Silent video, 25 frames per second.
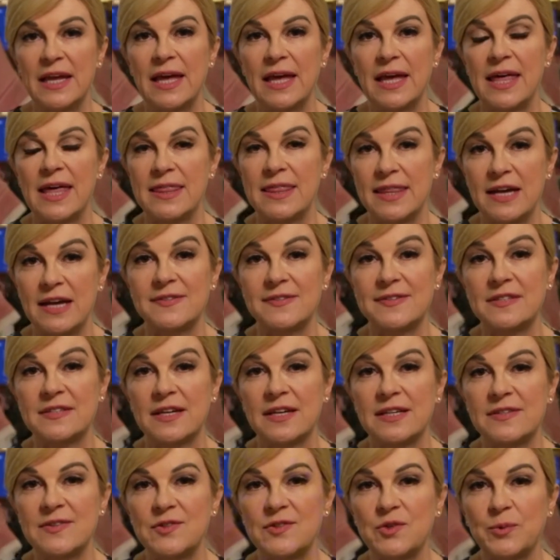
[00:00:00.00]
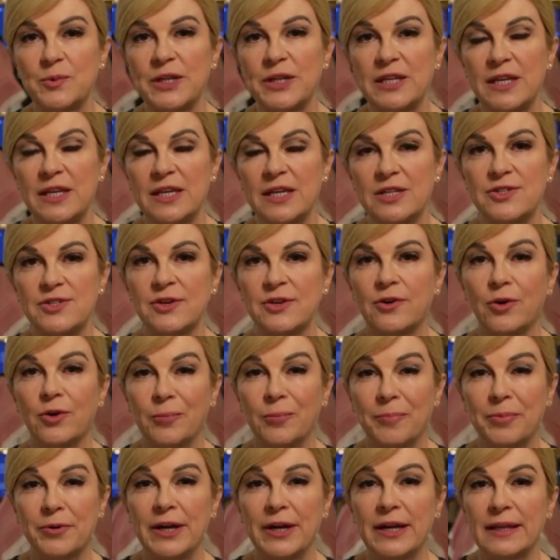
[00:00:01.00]
In that sense, we need to
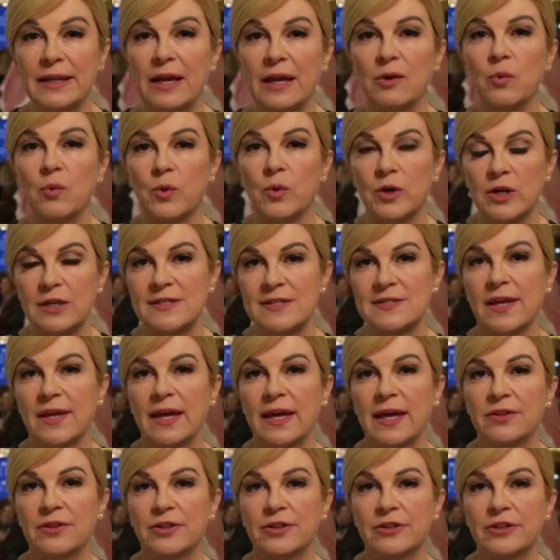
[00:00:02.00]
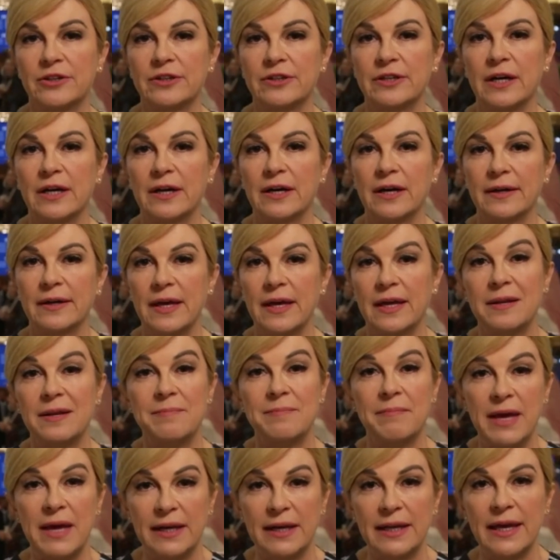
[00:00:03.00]
cooperate and work together
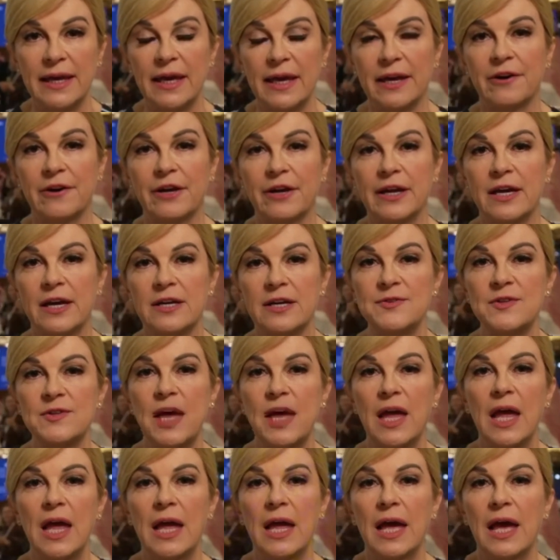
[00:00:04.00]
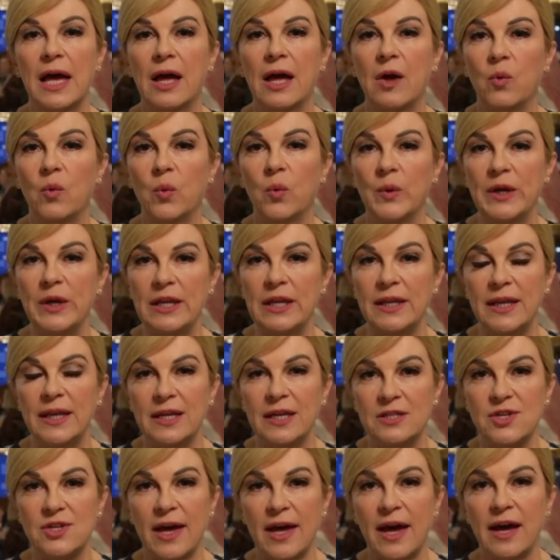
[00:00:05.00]
in many areas. We
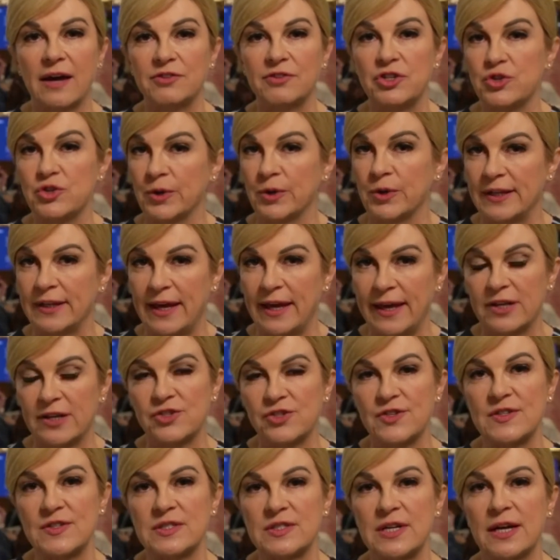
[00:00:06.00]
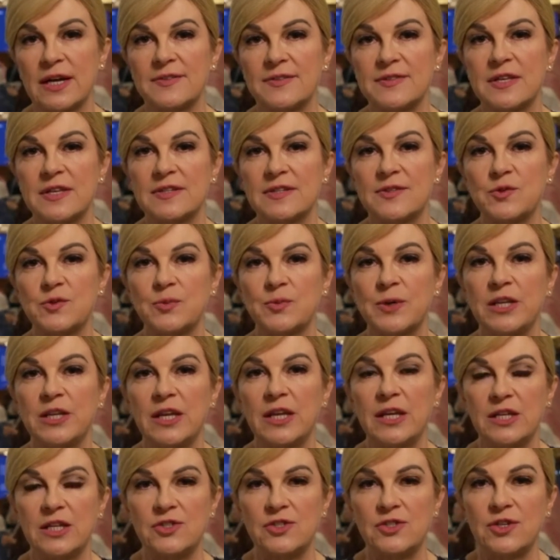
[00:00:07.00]
need to have joint exercises. We
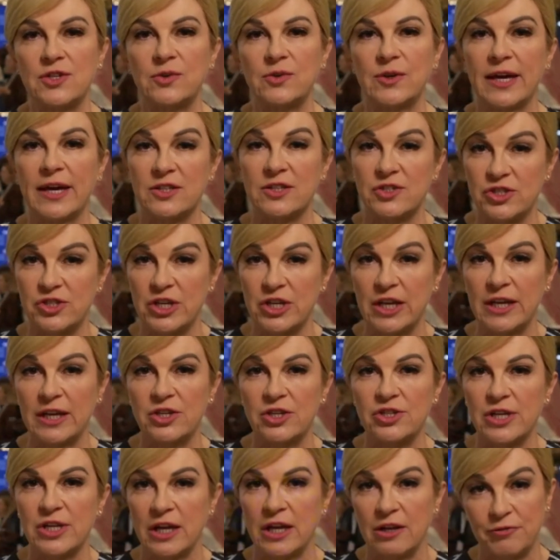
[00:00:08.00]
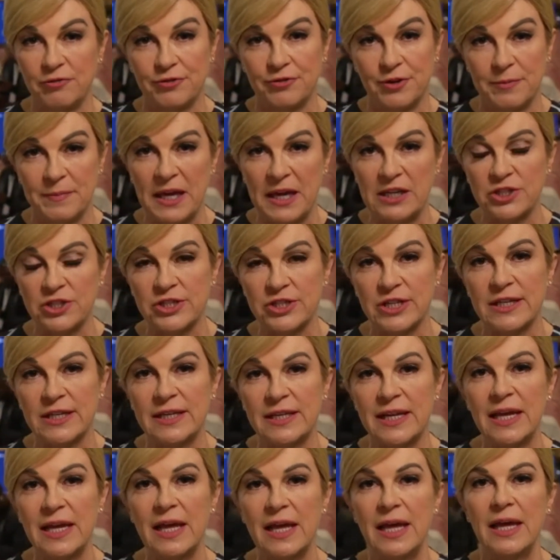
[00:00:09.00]
need to exchange
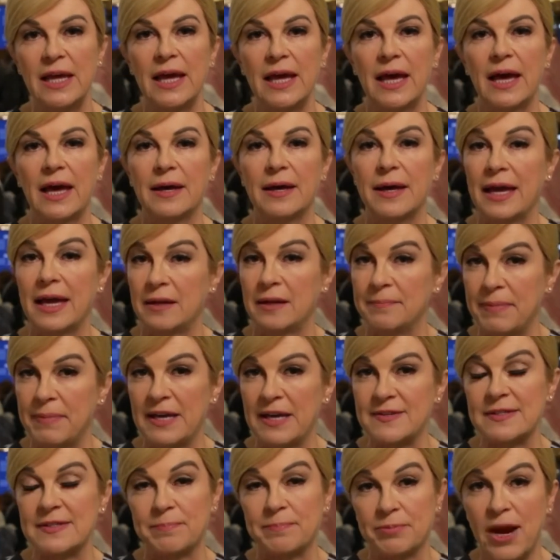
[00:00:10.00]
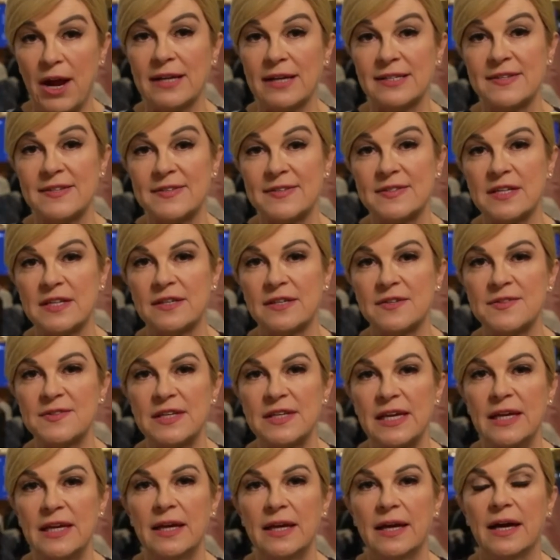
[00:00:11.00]
information and best practices.
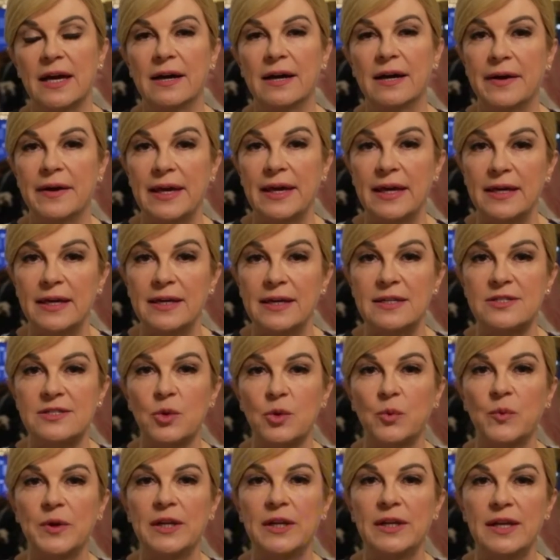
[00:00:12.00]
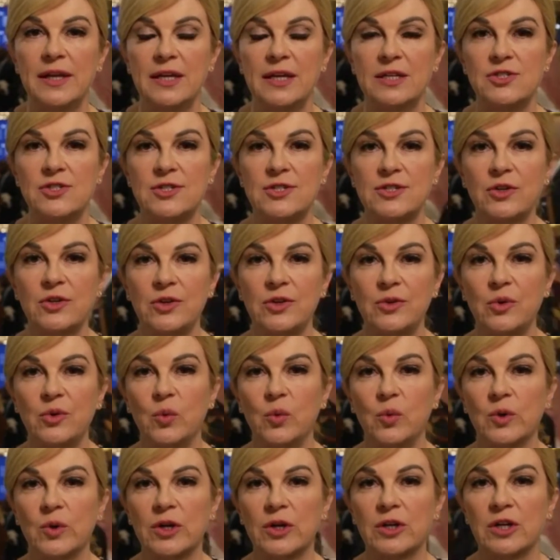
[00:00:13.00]
And we need to
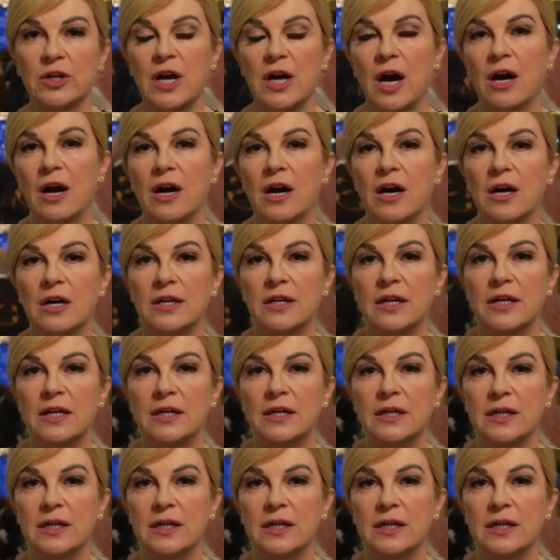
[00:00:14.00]
work on